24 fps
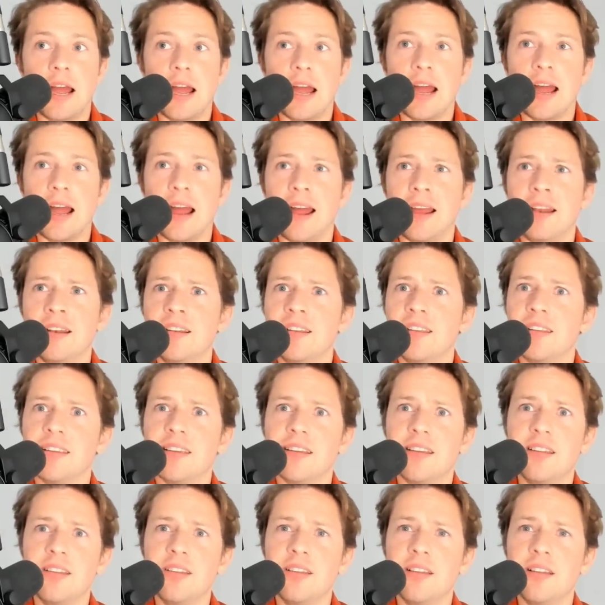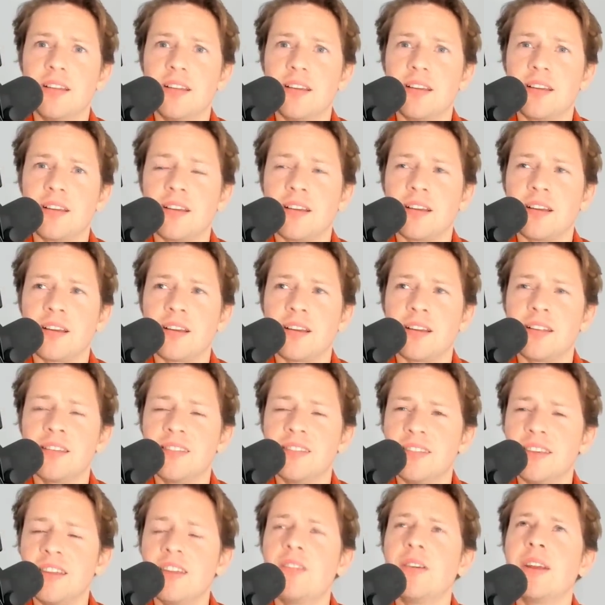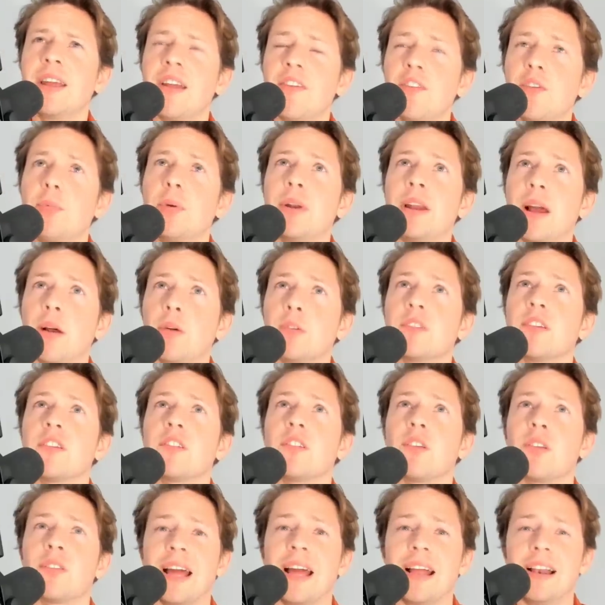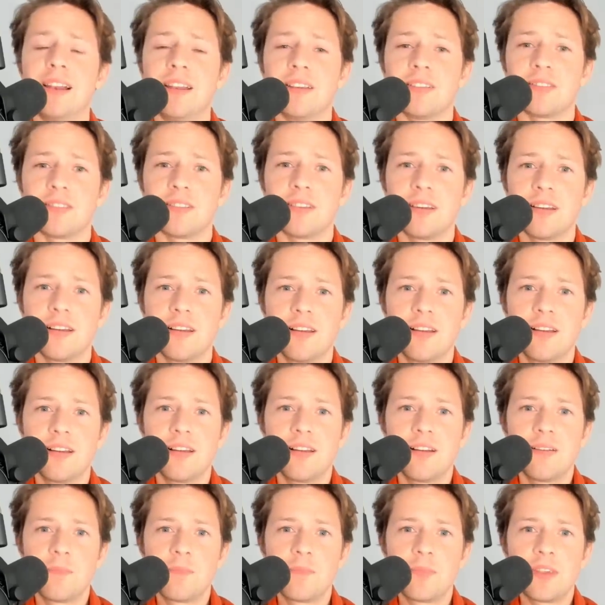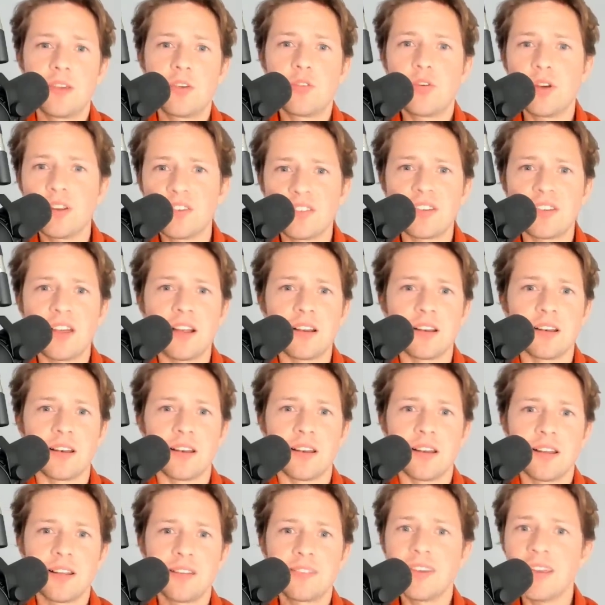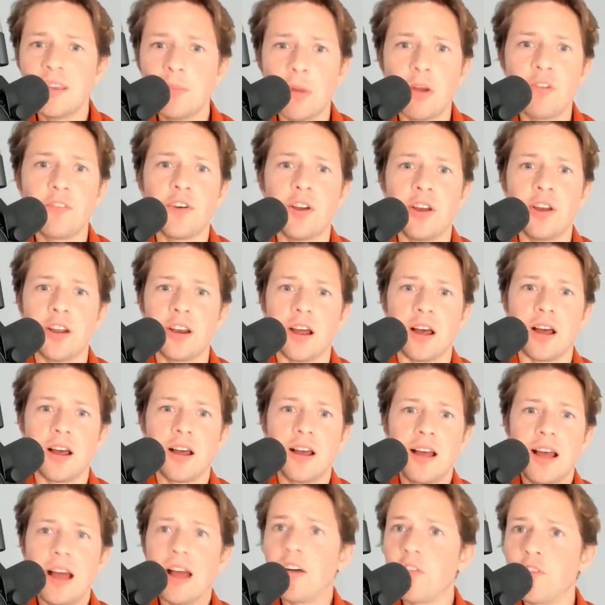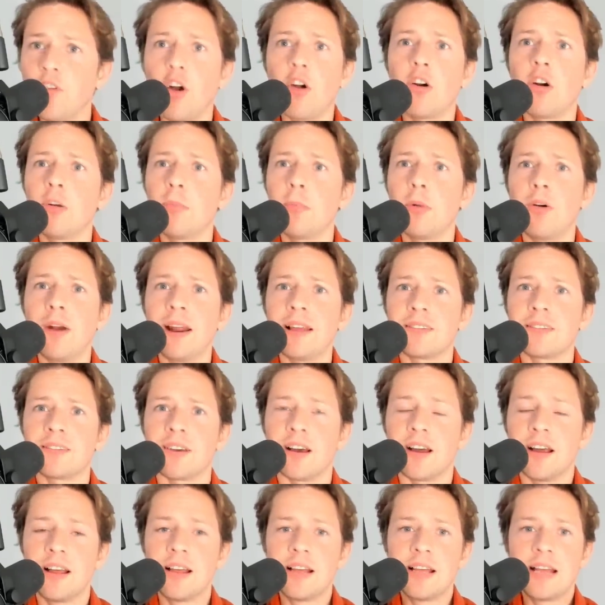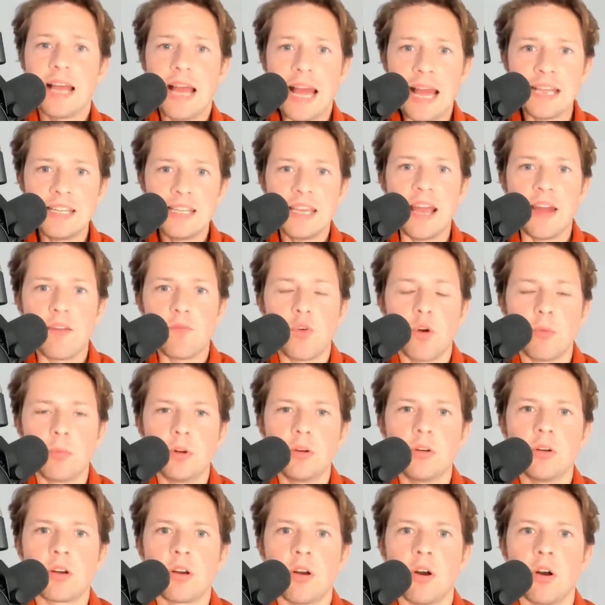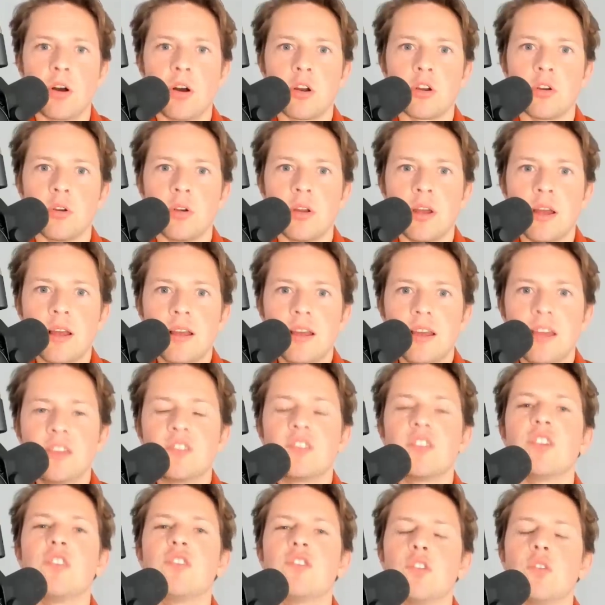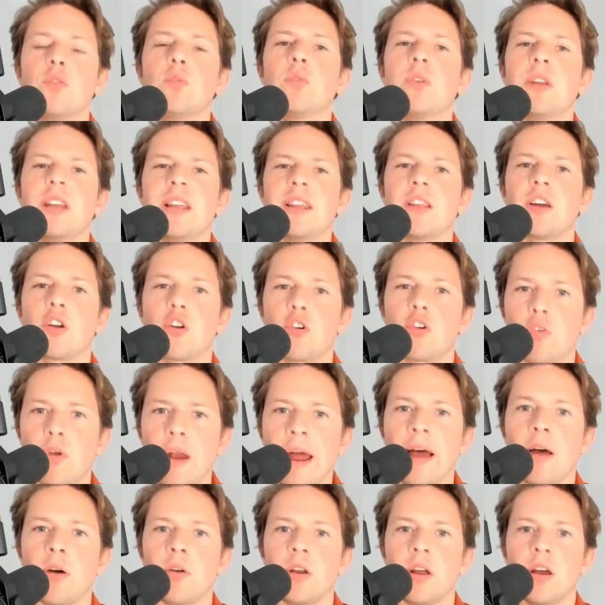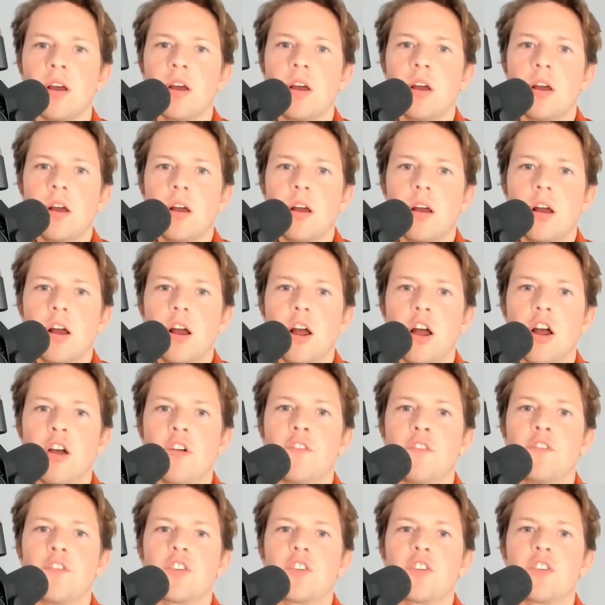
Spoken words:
and considering everybody else that's on that list. Chris Sutton, Timo Werner, Alvaro Morata, and yet Romelu Lukaku is the jewel in the crown of